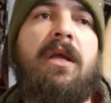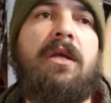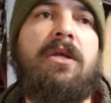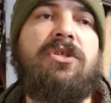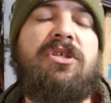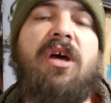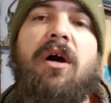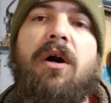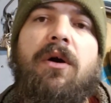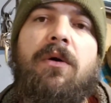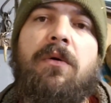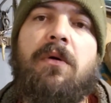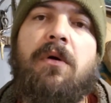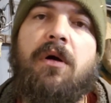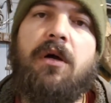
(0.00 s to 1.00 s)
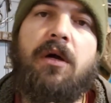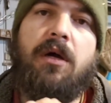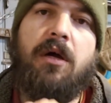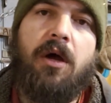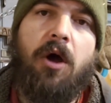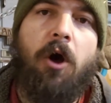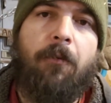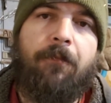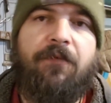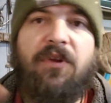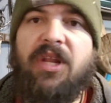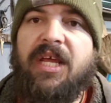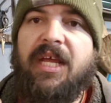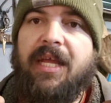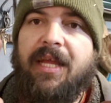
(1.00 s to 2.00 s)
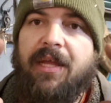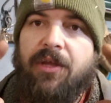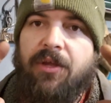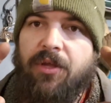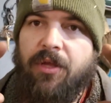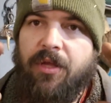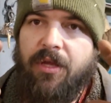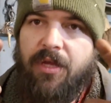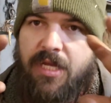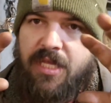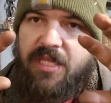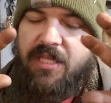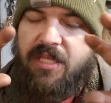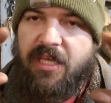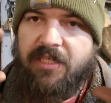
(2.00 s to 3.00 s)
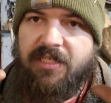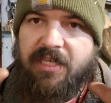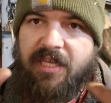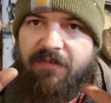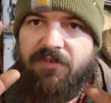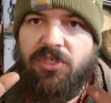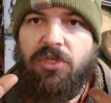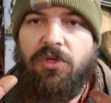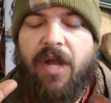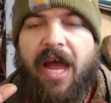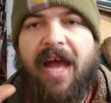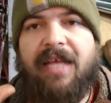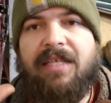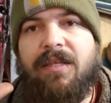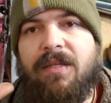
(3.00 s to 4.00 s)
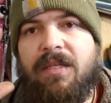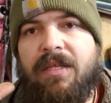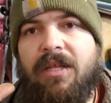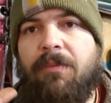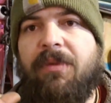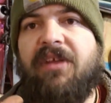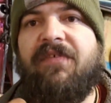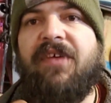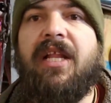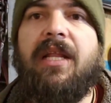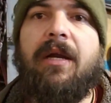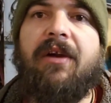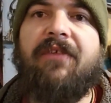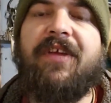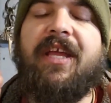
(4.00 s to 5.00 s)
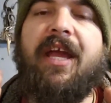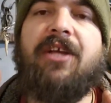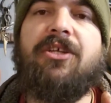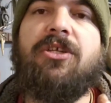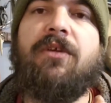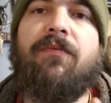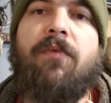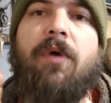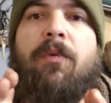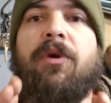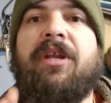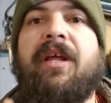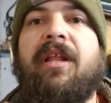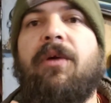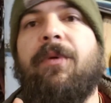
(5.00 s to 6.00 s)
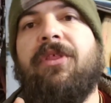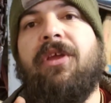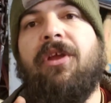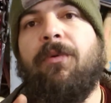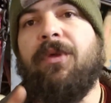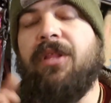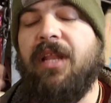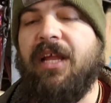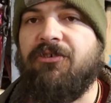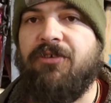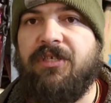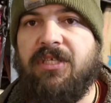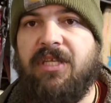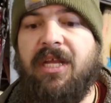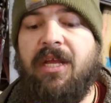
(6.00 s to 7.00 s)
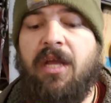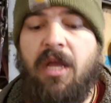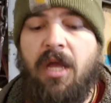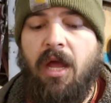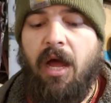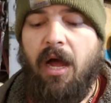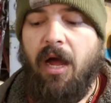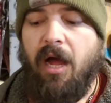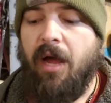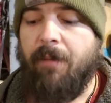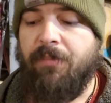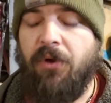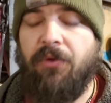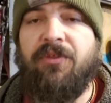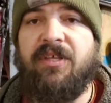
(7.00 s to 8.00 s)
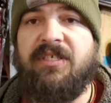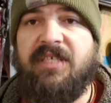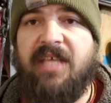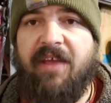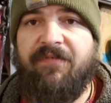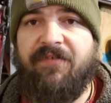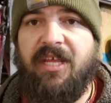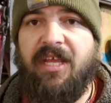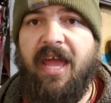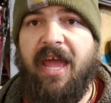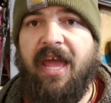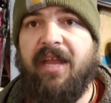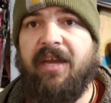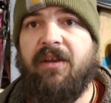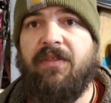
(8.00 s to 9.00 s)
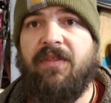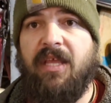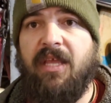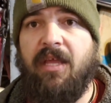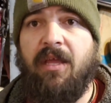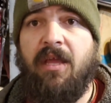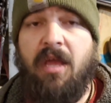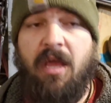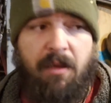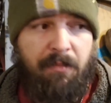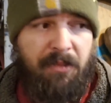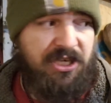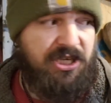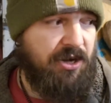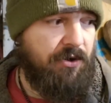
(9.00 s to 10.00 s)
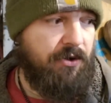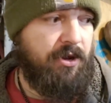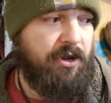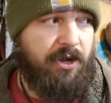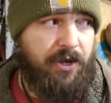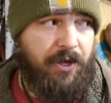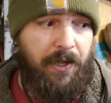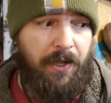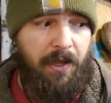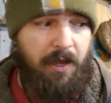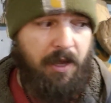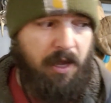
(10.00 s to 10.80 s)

So hopefully this gives you guys a little bit of a clarification of what we're dealing with here with electricity, both the safety and the material,